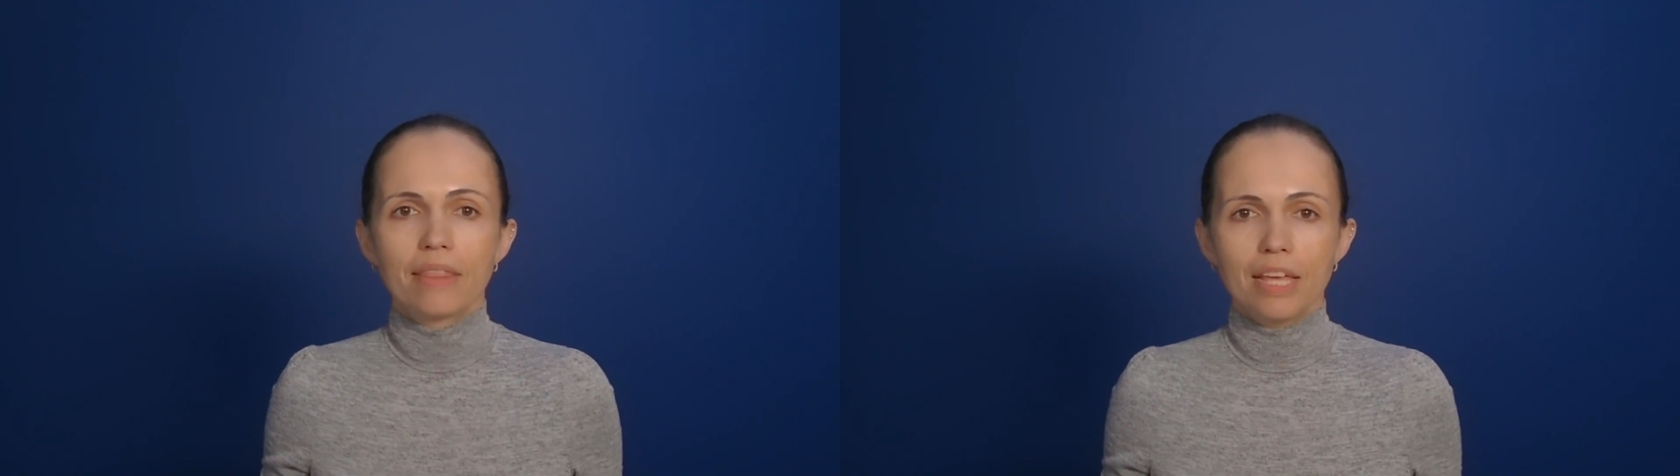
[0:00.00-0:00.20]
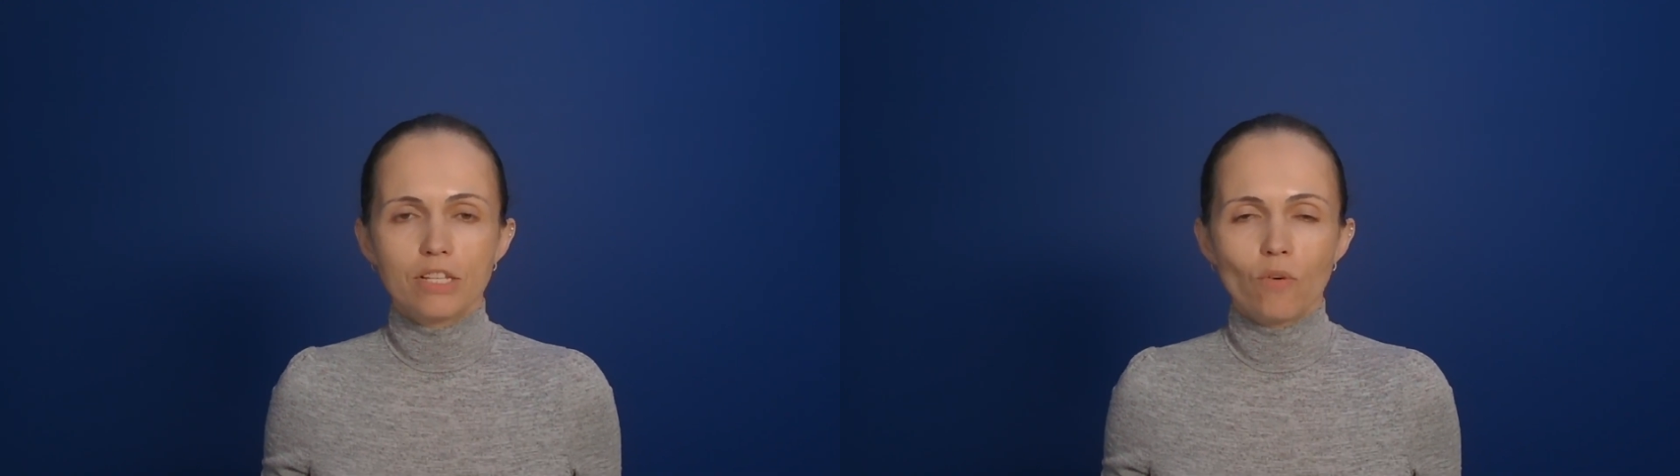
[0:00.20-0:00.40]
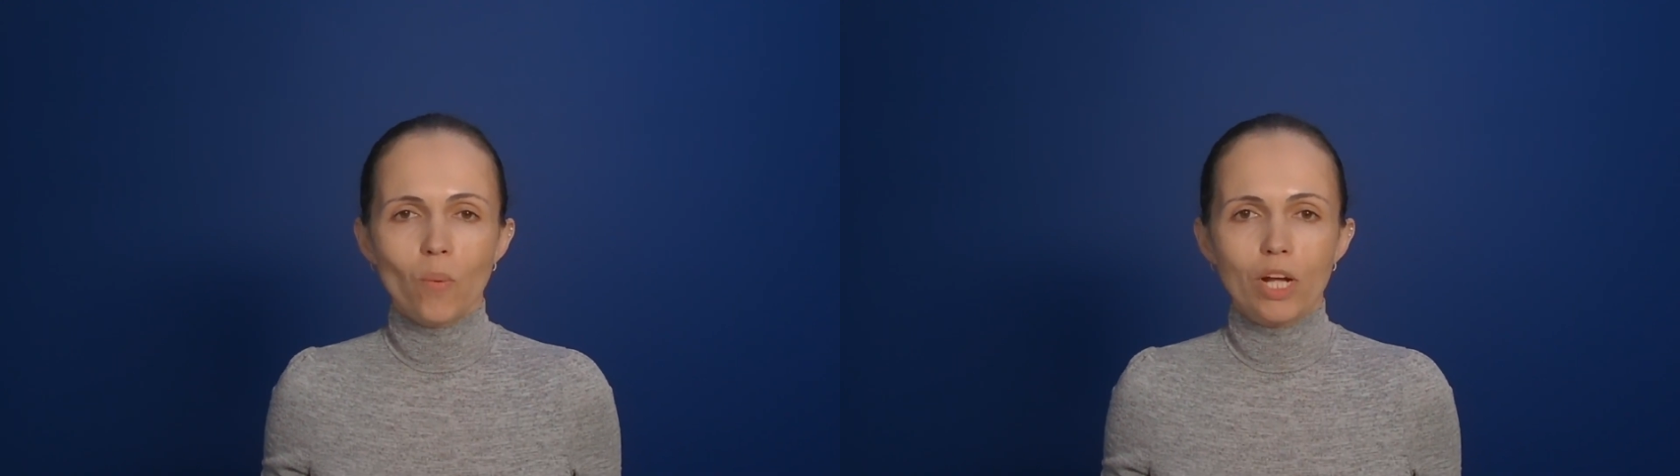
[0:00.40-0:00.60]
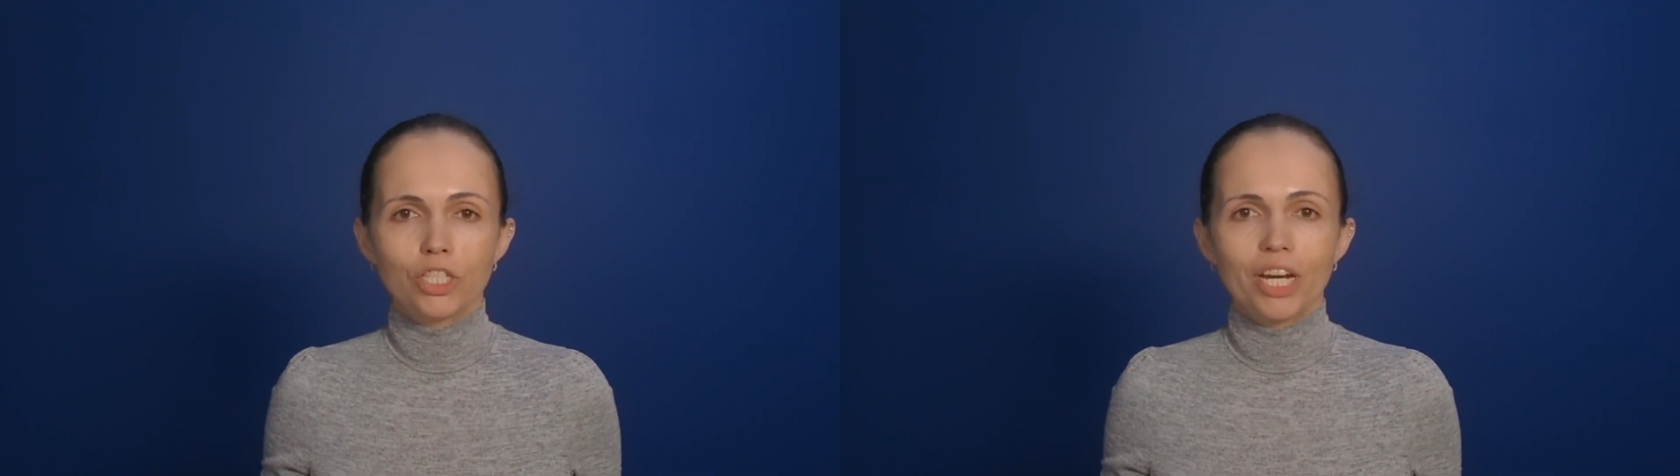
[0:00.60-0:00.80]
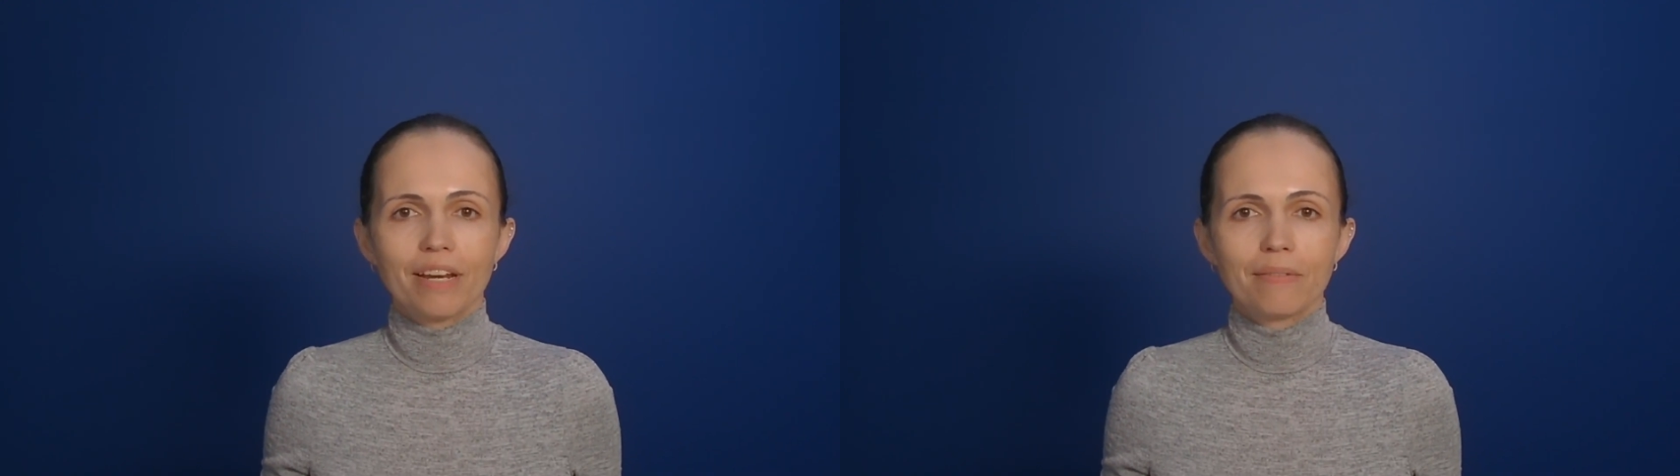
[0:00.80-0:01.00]
Thanks for
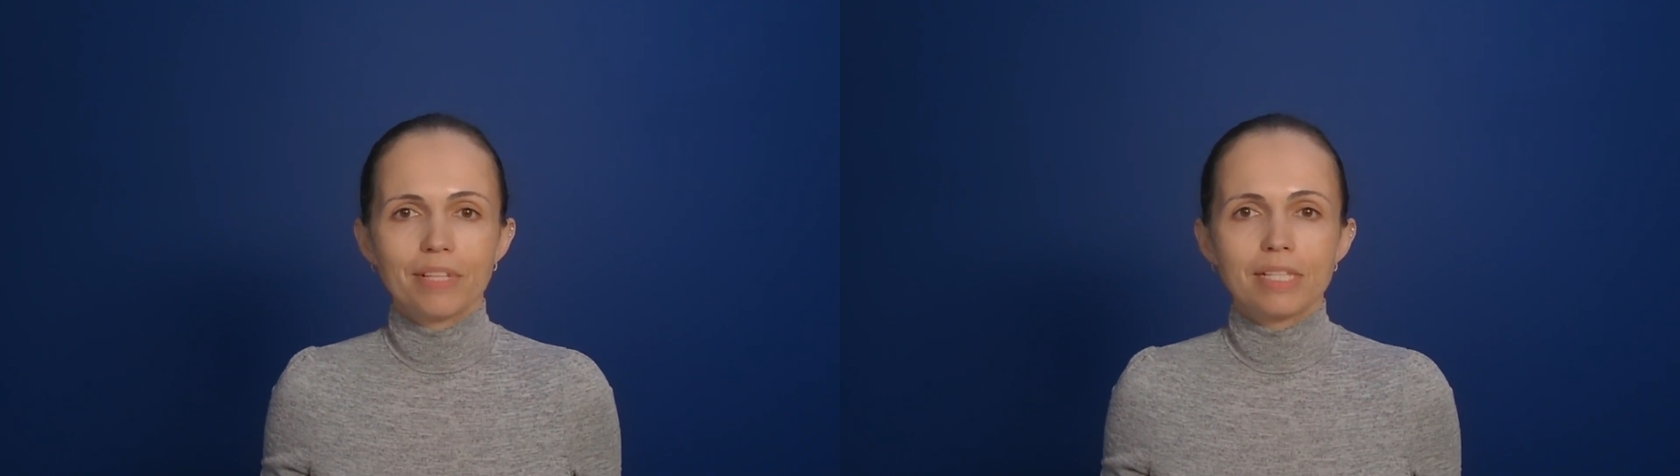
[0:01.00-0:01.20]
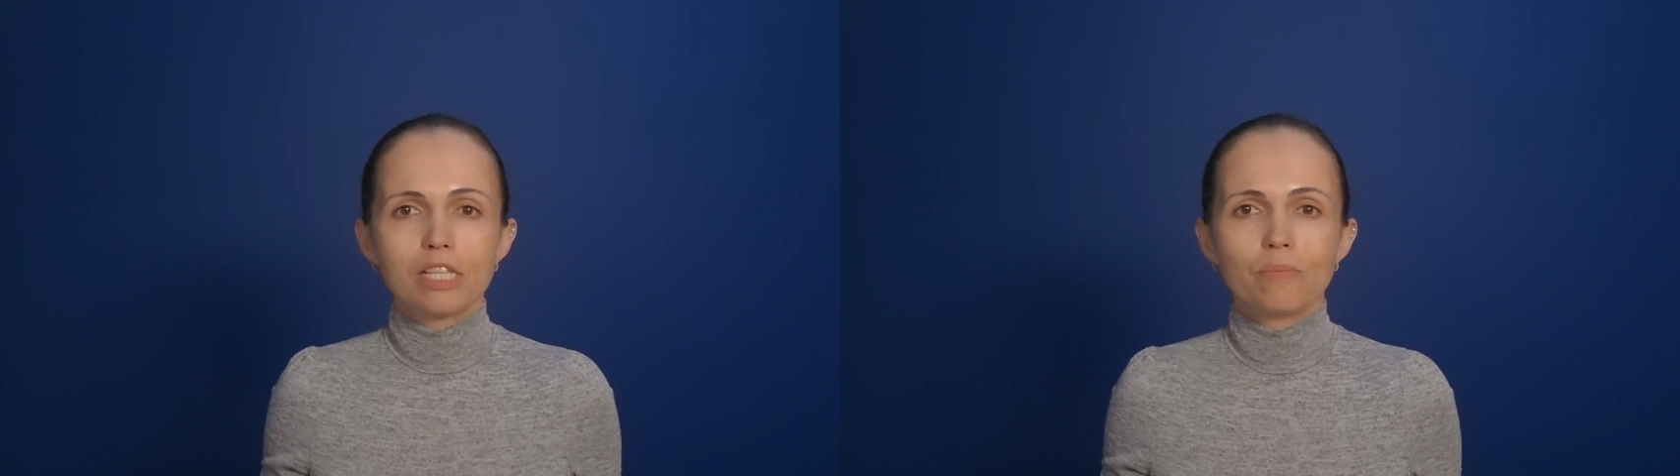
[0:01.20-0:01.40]
watching. This